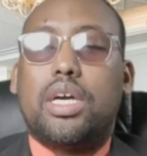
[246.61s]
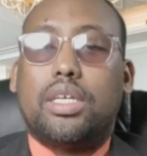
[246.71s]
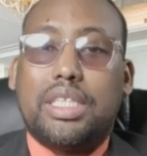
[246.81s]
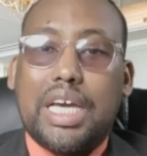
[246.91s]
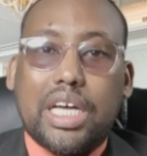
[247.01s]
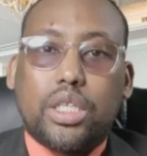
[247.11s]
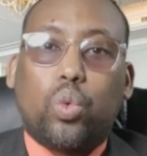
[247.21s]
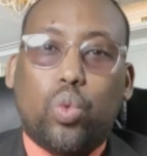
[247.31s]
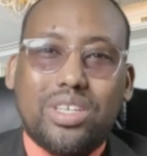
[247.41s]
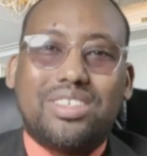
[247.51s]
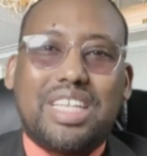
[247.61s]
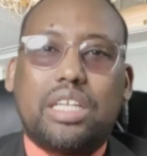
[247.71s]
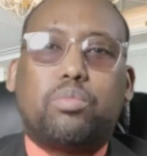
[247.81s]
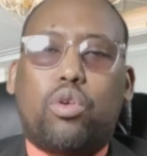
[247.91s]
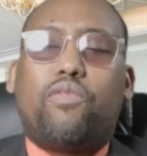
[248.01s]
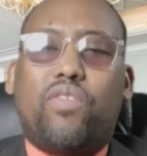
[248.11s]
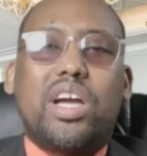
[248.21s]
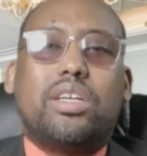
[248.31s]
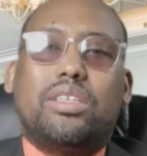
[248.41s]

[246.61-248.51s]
They are the ones that provide